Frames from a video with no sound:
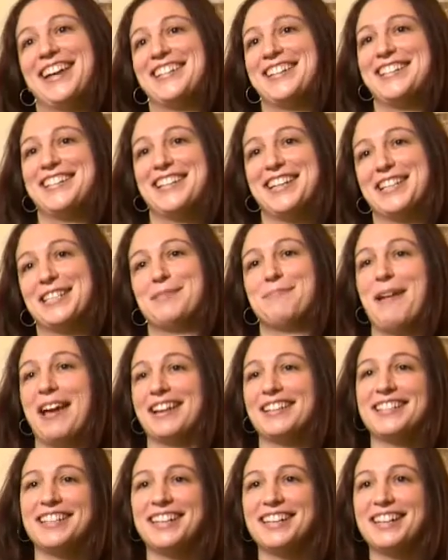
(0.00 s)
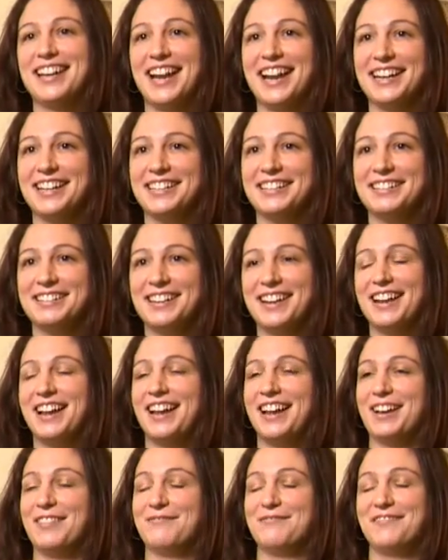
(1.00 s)
didn't expect it, and
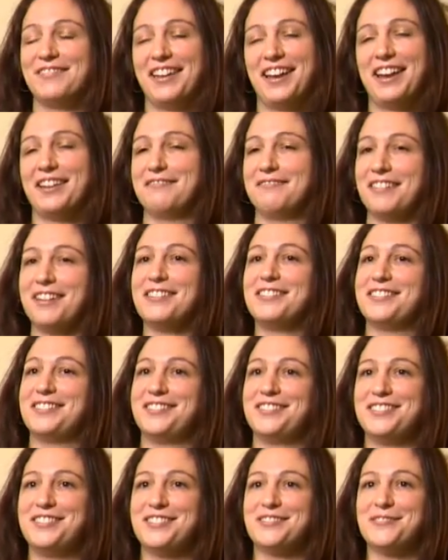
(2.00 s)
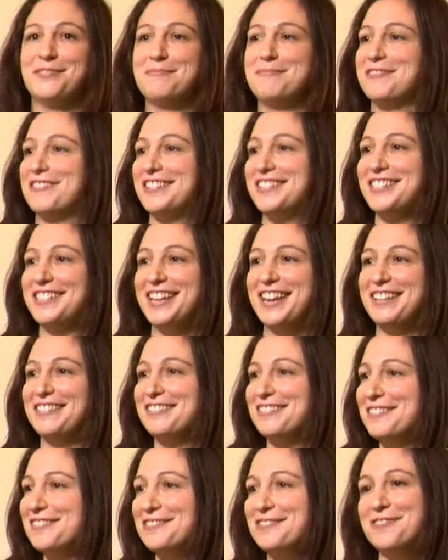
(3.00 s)
I do appreciate
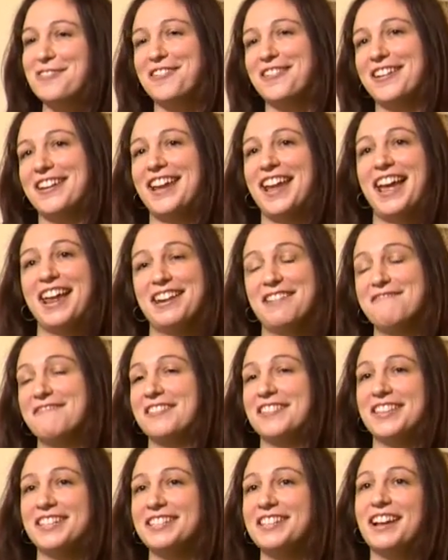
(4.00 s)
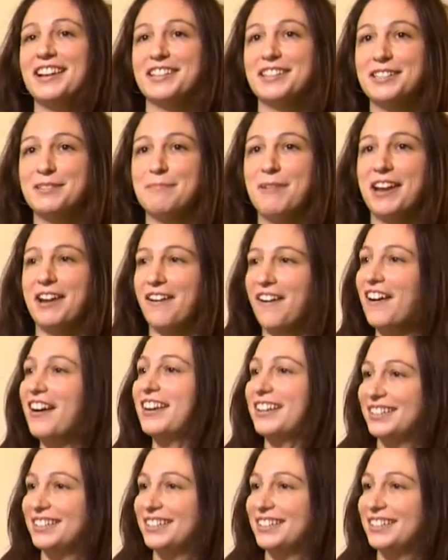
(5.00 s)
the story, and it really touched my heart.